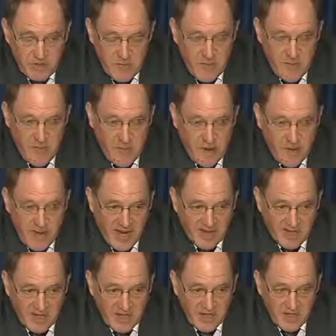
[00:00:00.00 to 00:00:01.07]
no matter how
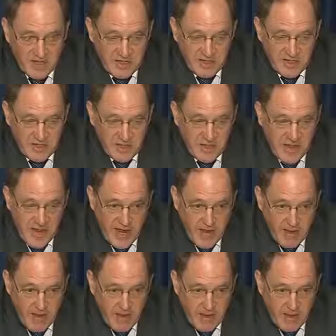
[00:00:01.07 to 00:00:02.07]
bad things continue to get.